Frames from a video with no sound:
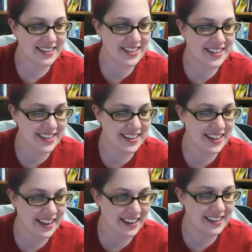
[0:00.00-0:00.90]
C
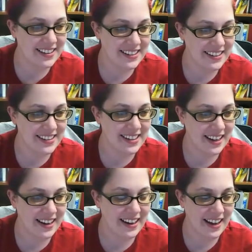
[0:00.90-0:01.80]
L E
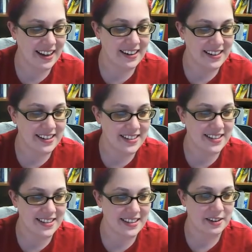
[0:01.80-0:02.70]
A N E
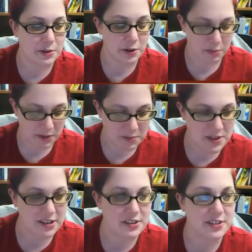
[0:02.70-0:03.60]
T dot org. But I'm
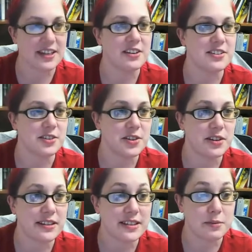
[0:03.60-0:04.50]
sharing those out so you
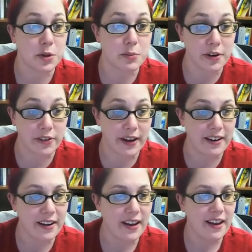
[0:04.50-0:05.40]
guys can bookmark
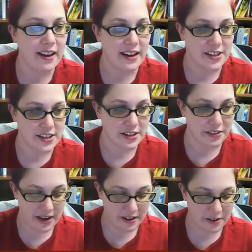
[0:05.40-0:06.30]
that and share
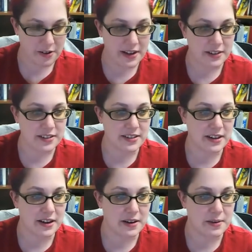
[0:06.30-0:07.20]
that around.
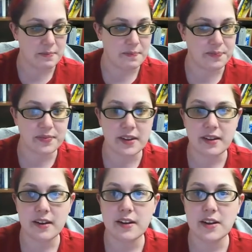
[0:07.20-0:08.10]
Um,
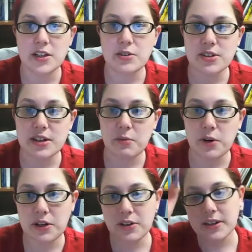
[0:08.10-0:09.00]
Georgia, I'm
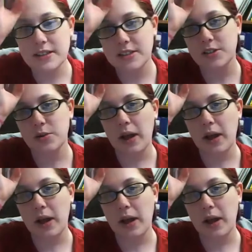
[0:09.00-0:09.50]
wondering, did you hmm.